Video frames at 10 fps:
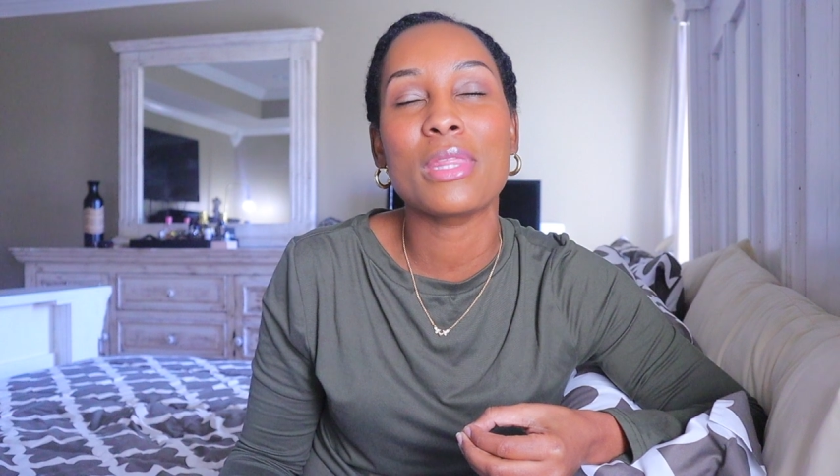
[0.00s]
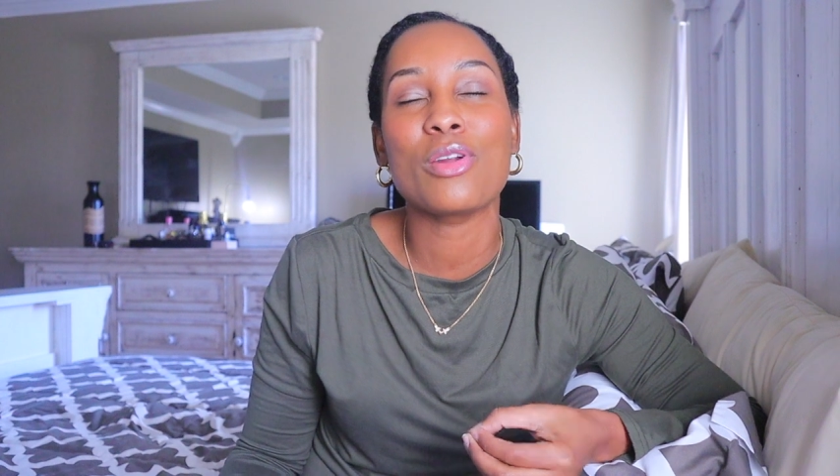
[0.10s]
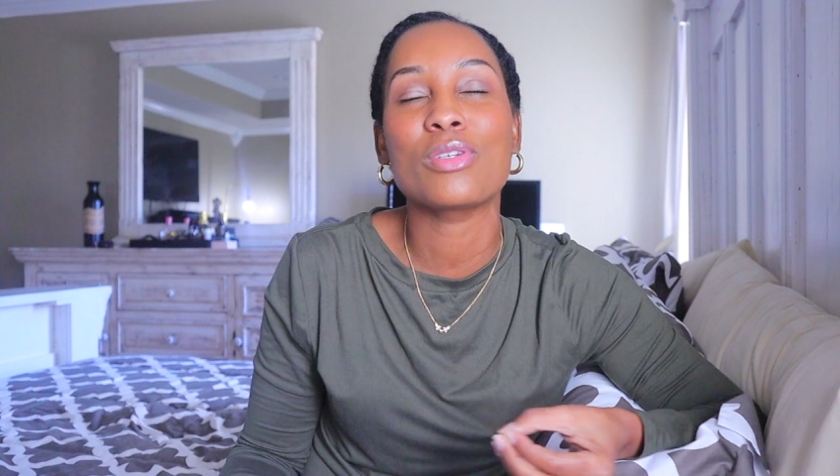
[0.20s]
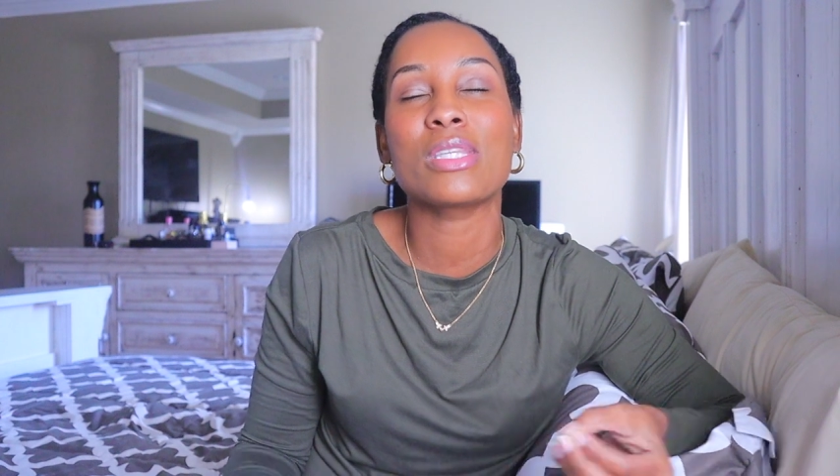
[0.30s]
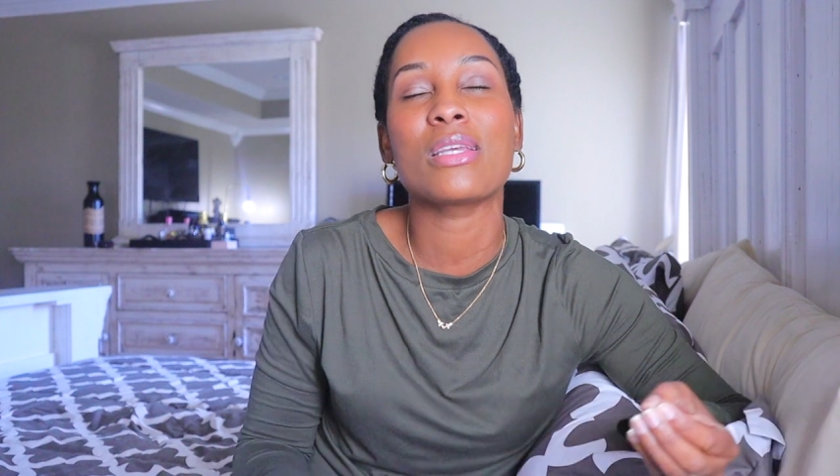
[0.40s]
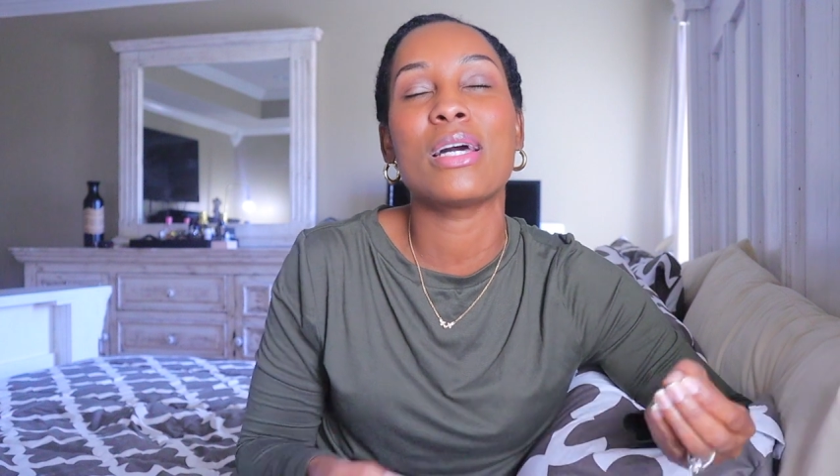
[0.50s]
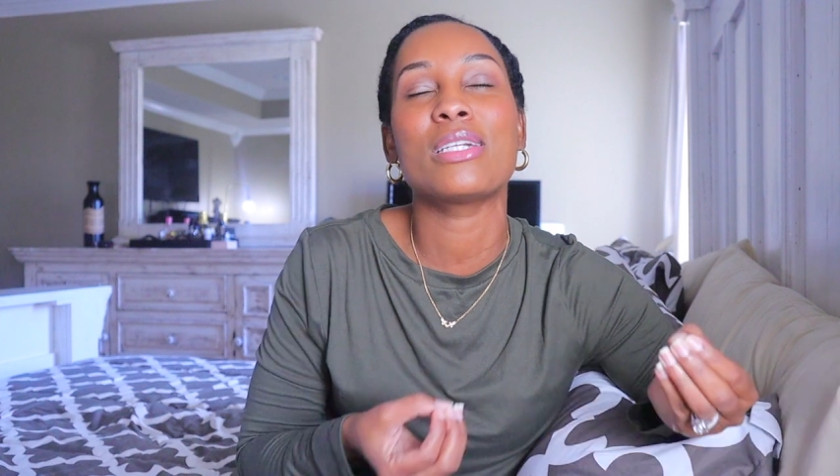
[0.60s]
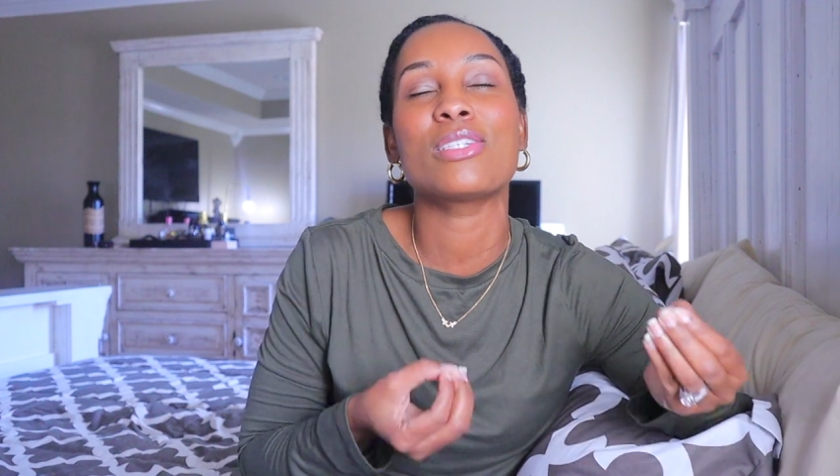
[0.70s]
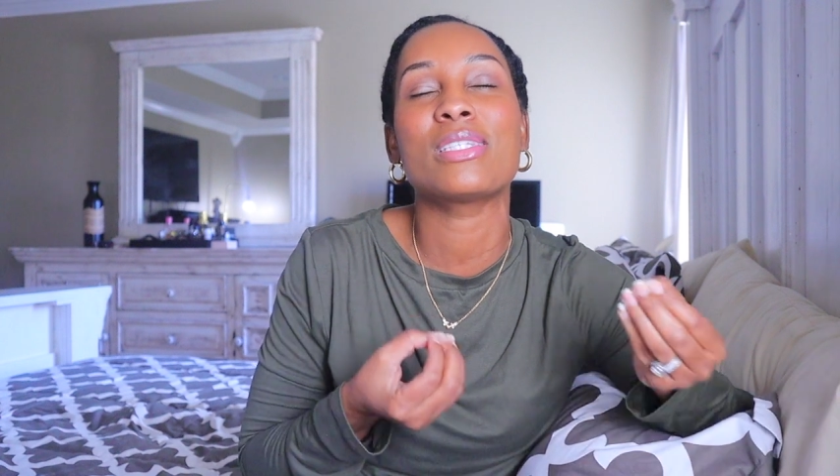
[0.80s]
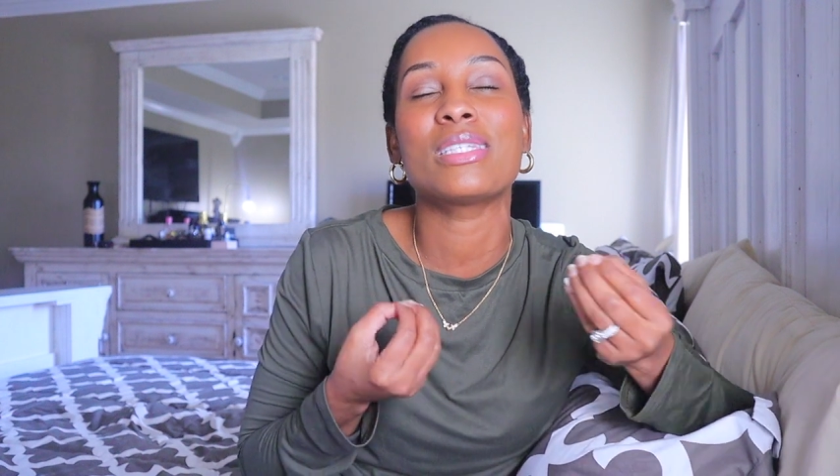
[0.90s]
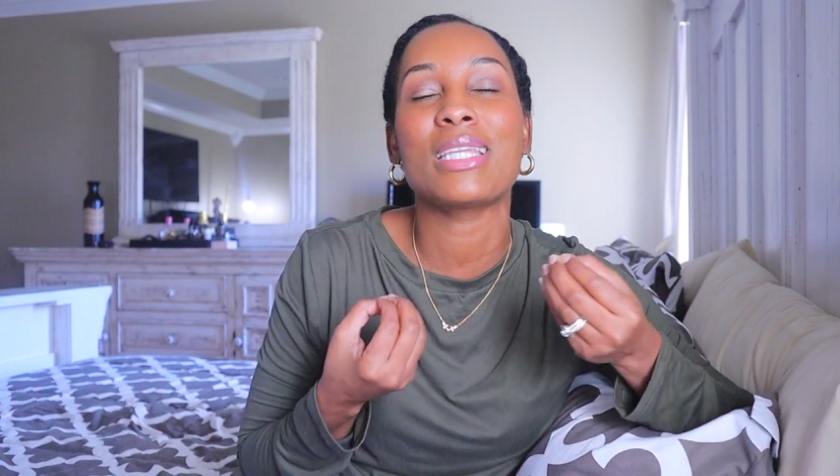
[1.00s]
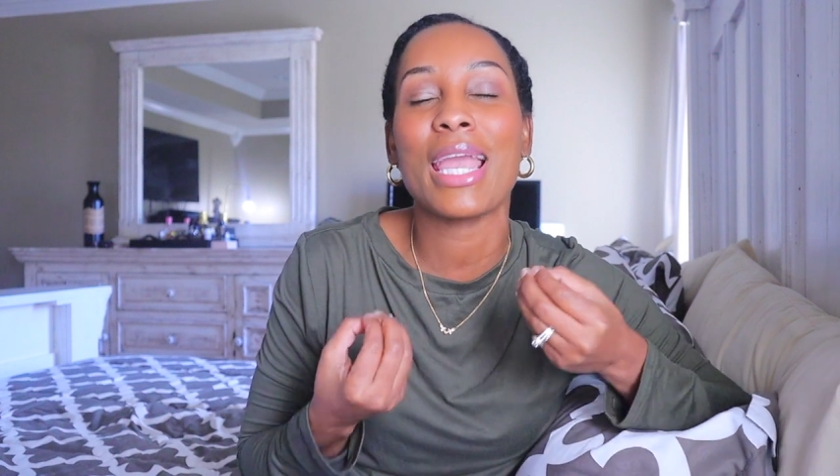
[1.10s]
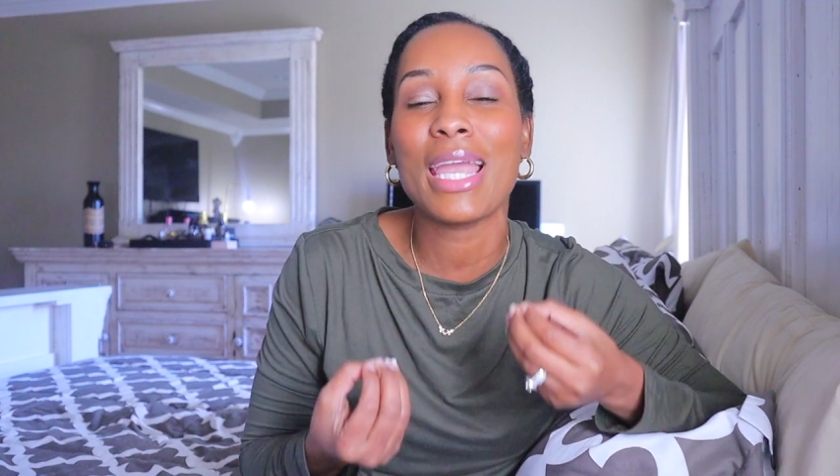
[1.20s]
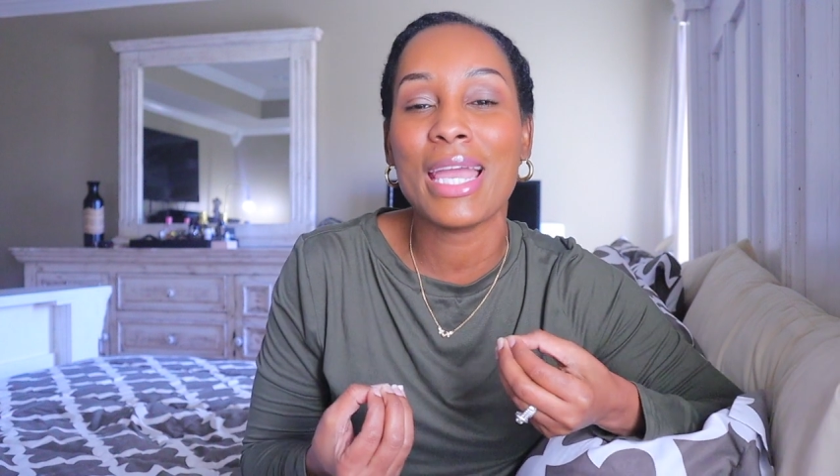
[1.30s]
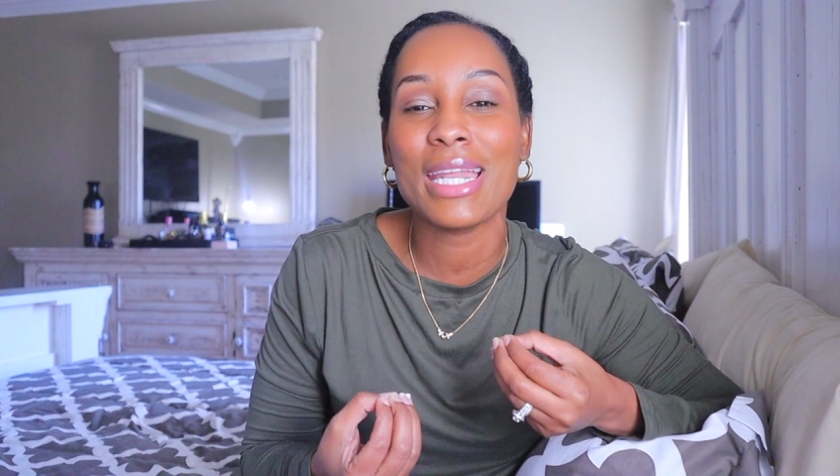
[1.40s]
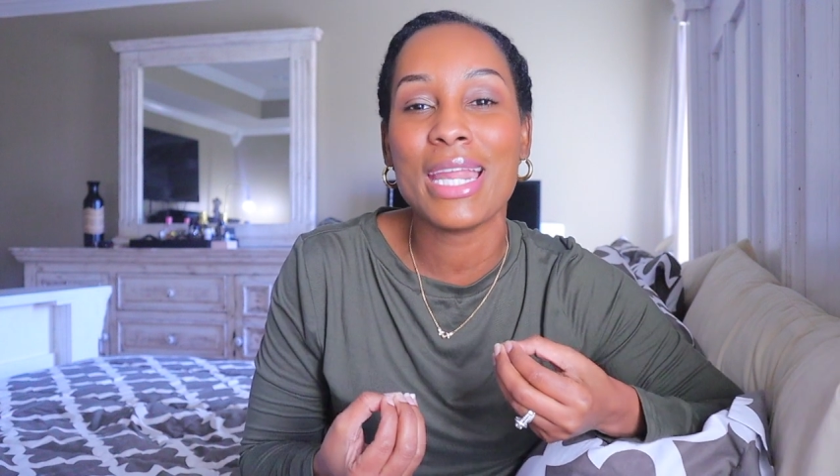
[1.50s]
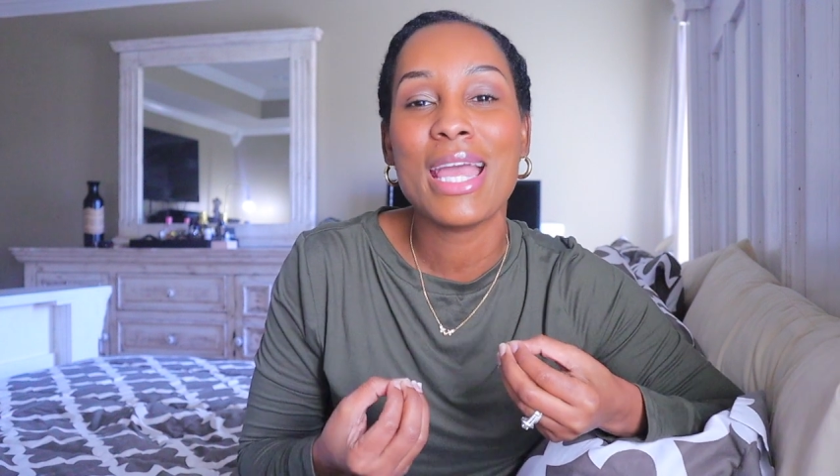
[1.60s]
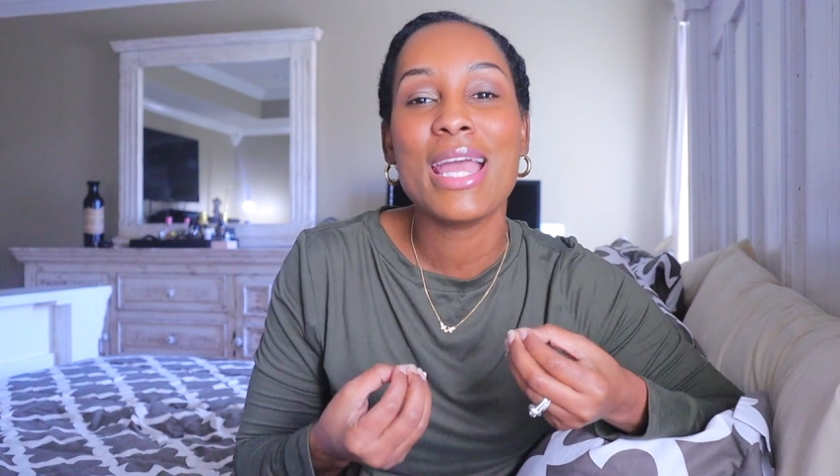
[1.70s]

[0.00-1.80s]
They don't understand